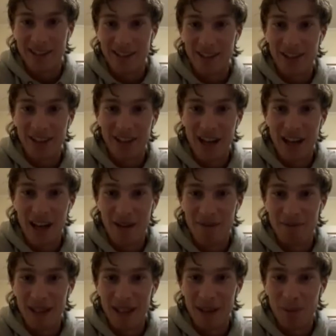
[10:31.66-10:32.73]
to do,
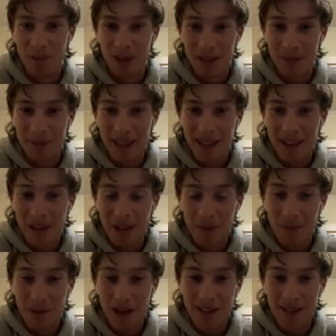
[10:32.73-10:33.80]
me and the boys play a lot of
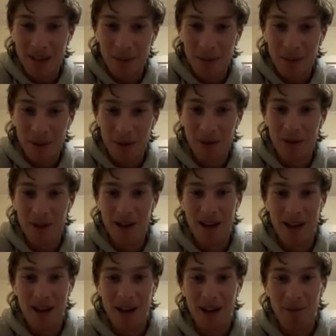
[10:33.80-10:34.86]
basketball.
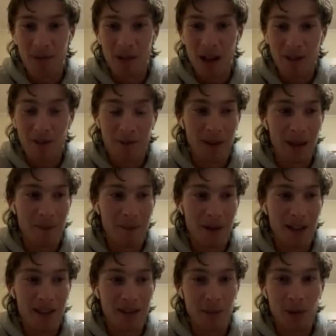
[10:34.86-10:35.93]
Love playing
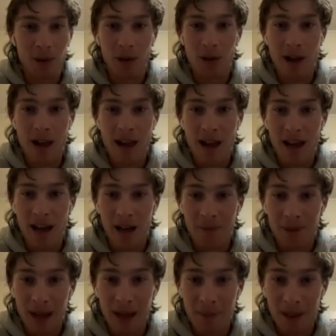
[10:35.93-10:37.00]
basketball.
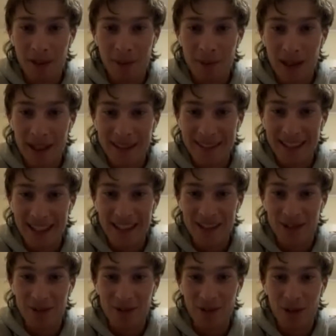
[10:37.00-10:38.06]
Play a bit of
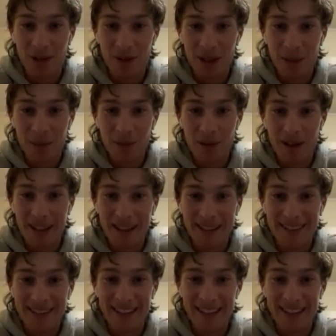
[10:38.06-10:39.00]
PlayStation 4 with the boys.